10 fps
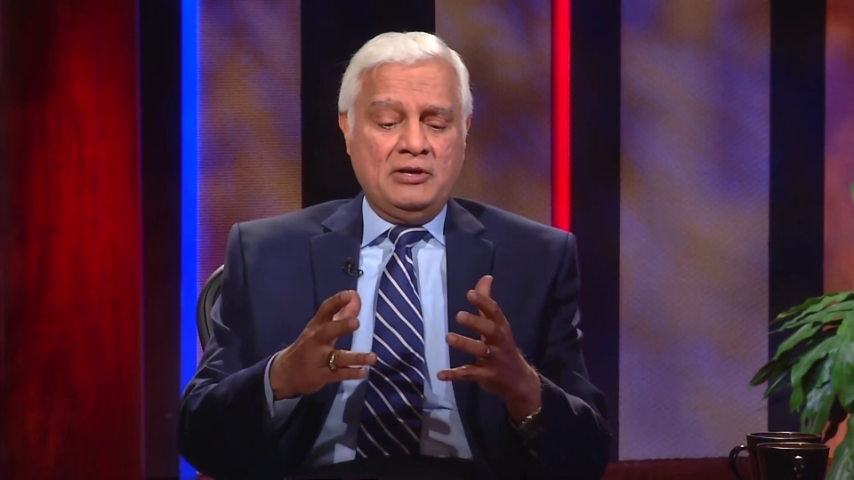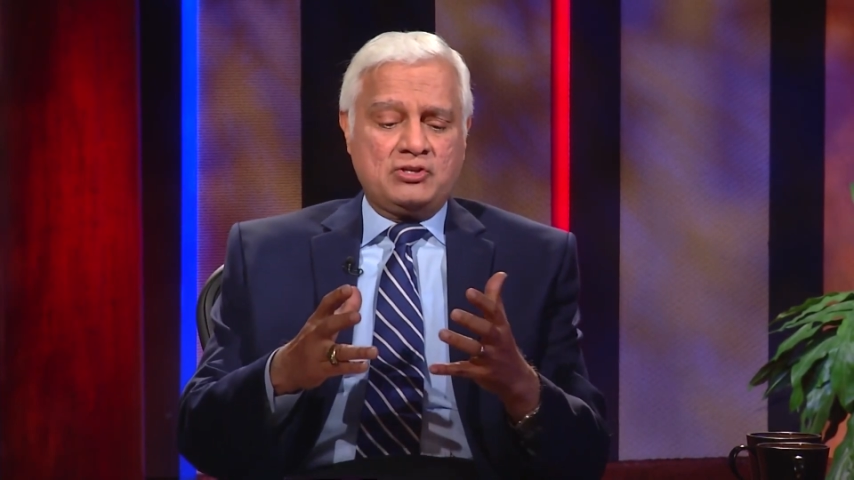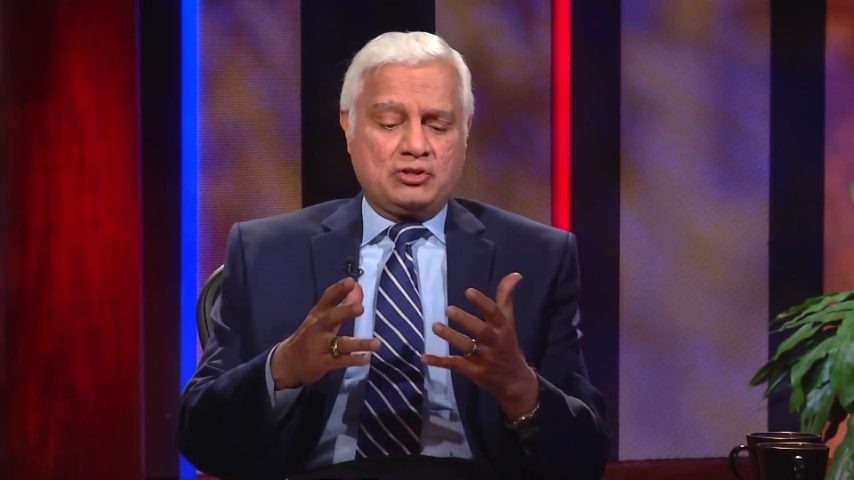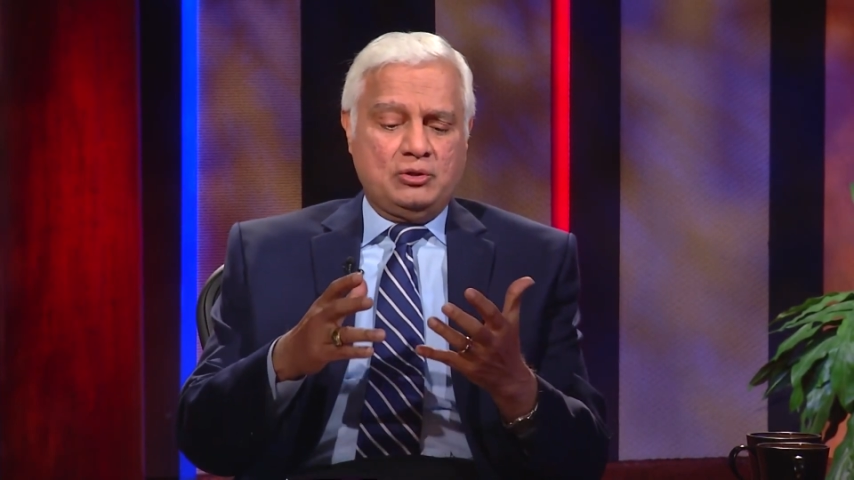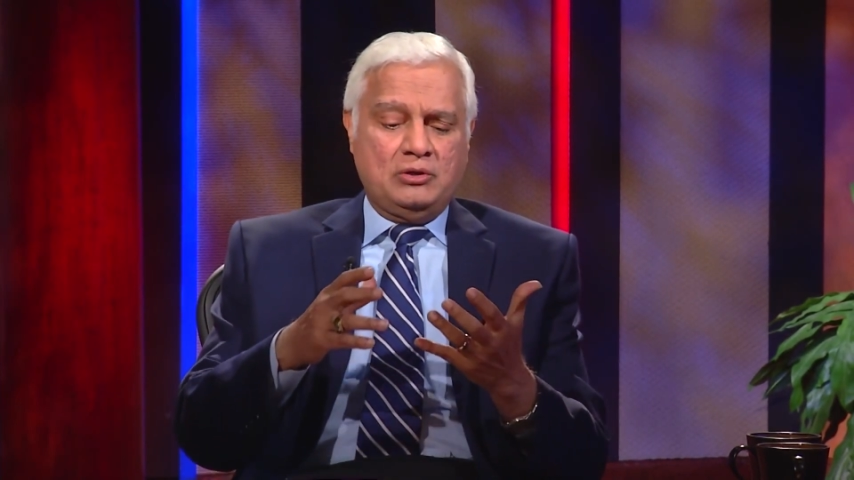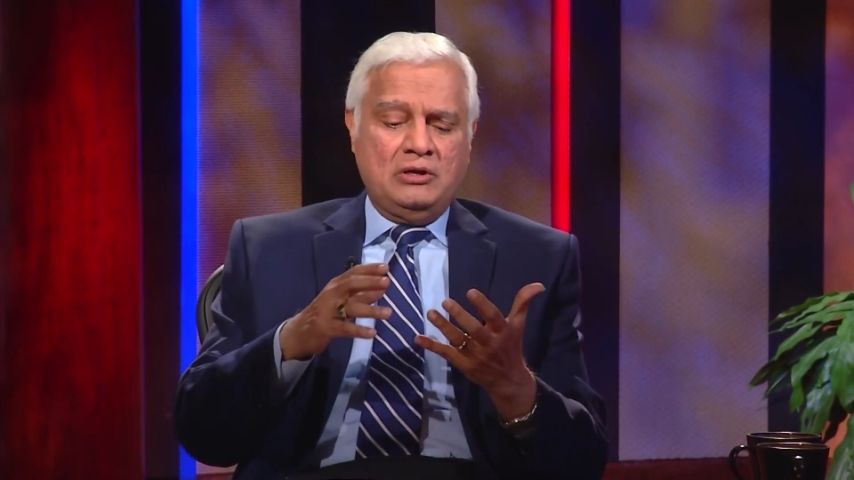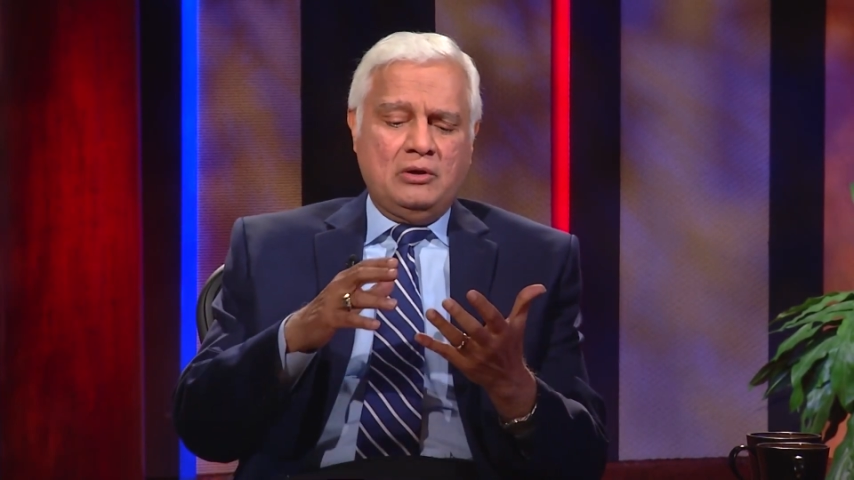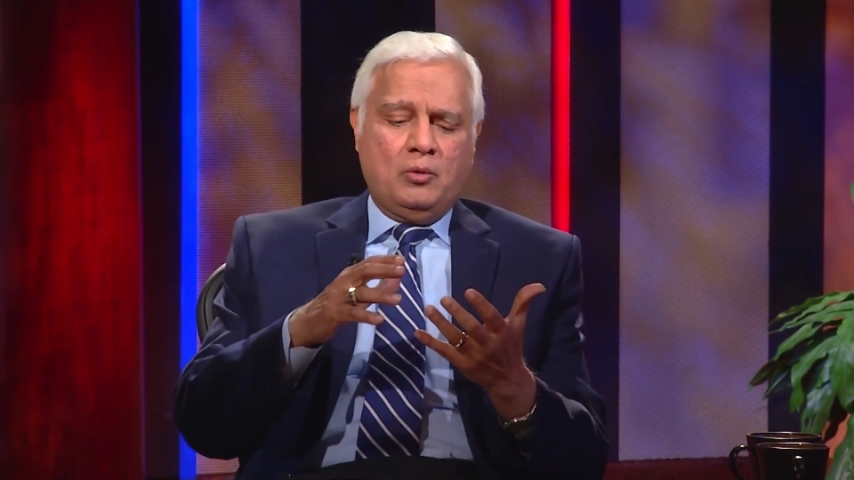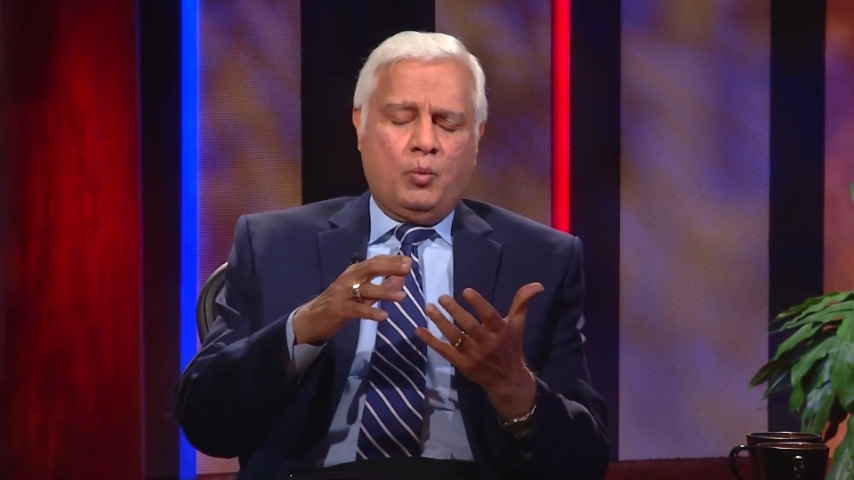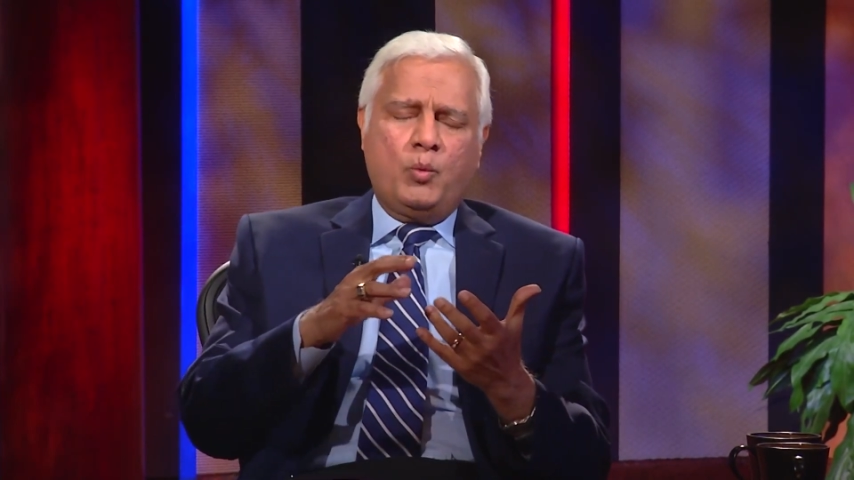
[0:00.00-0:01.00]
So
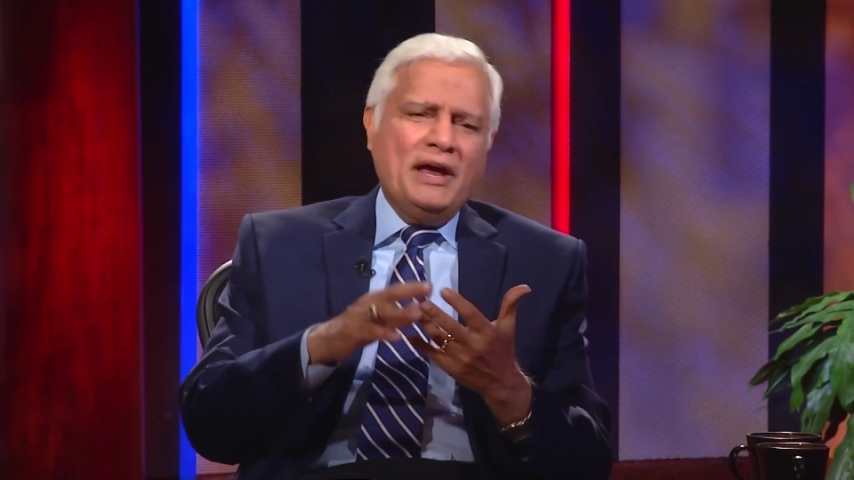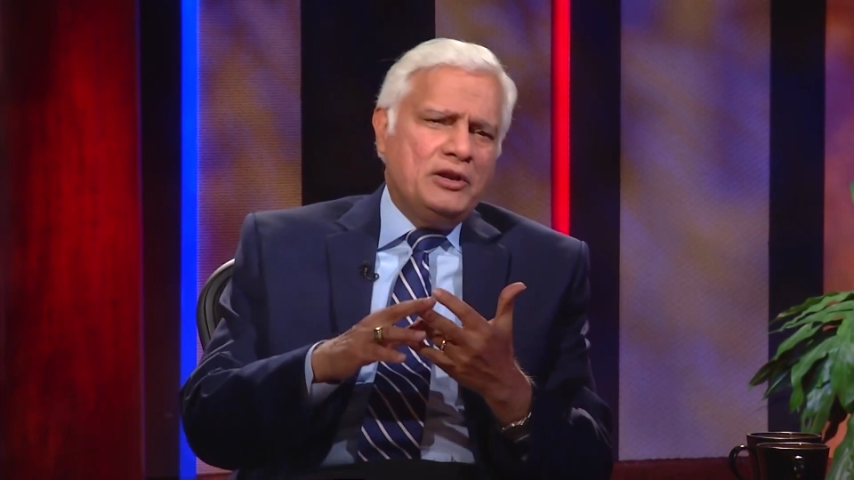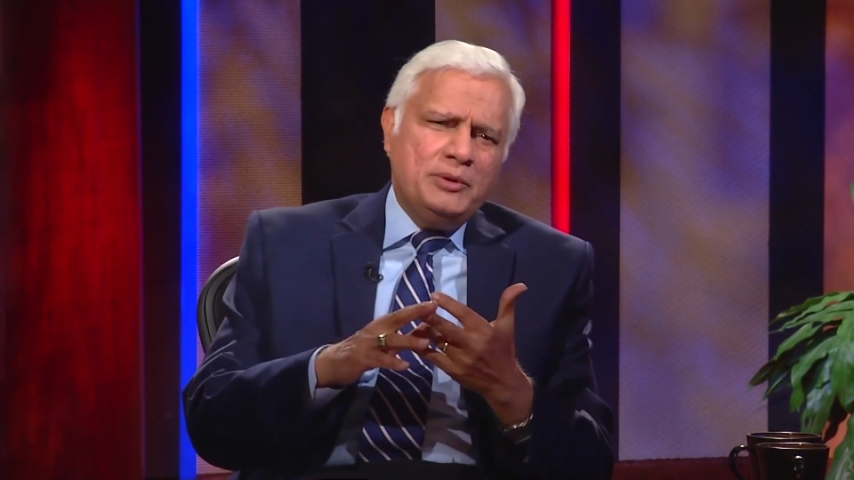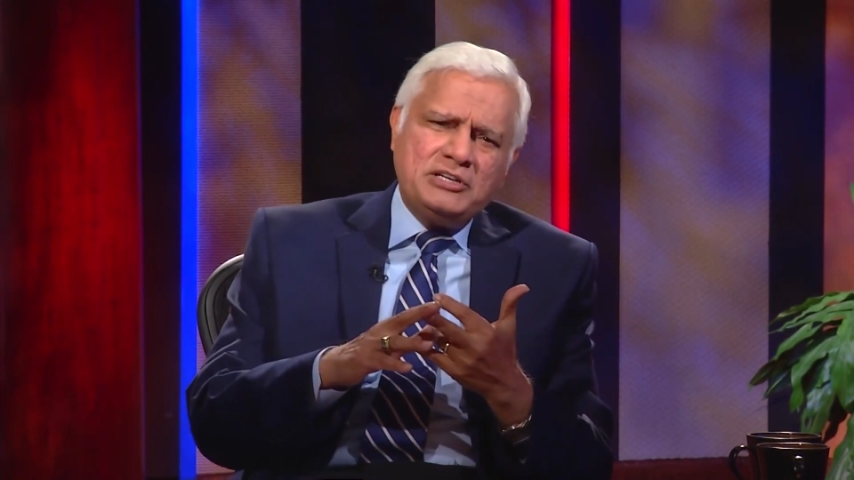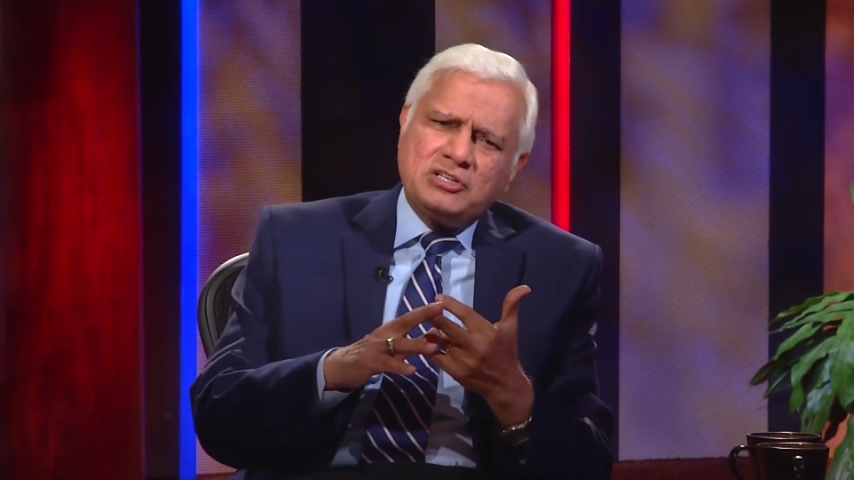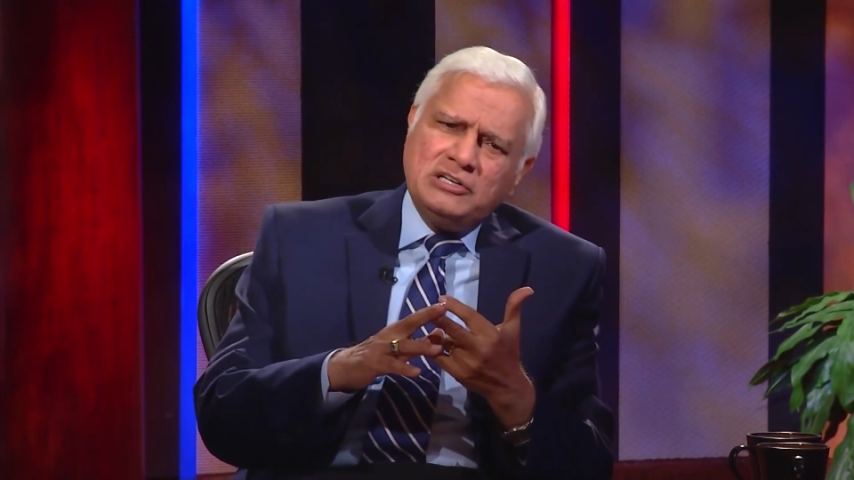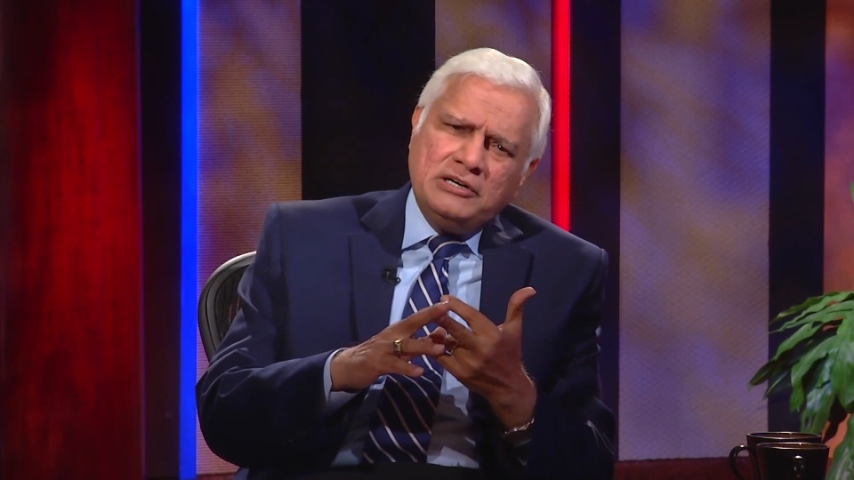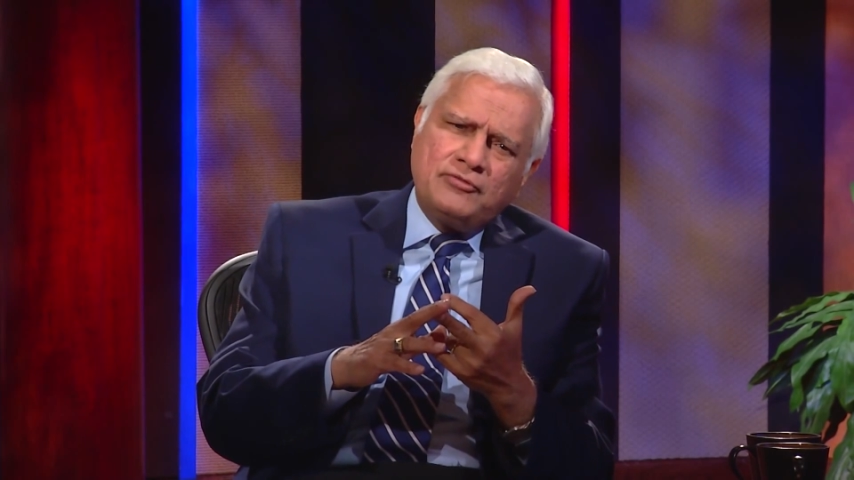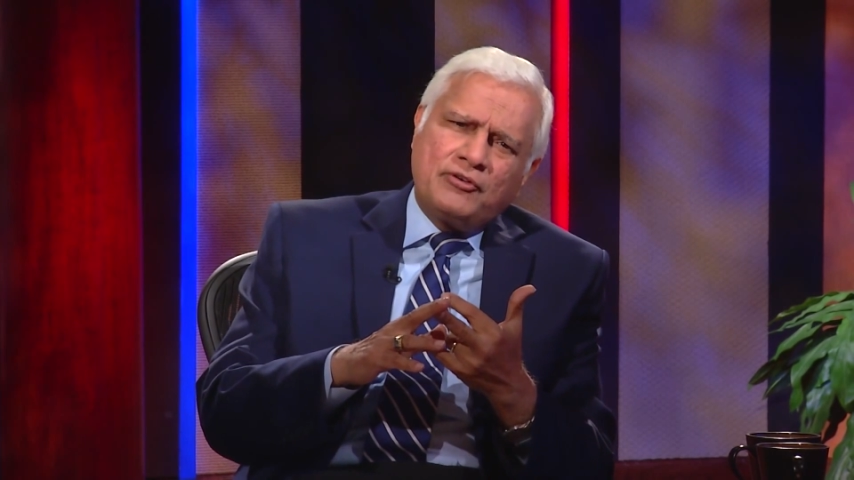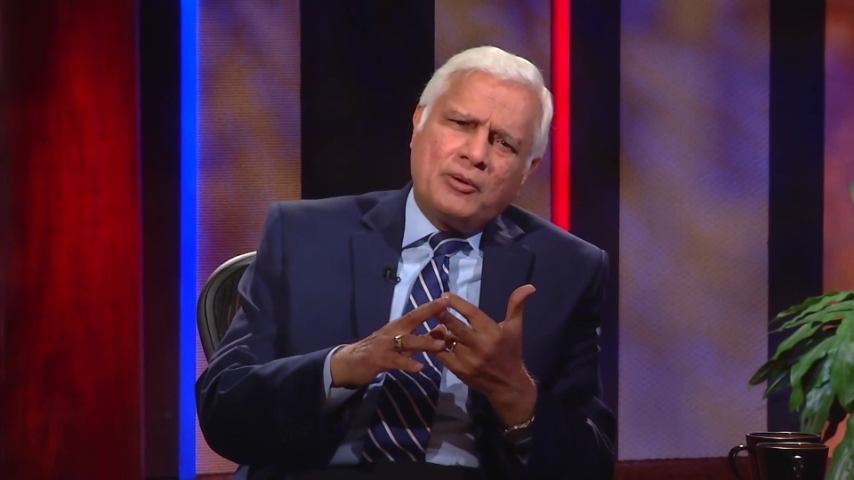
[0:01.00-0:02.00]
where do we turn for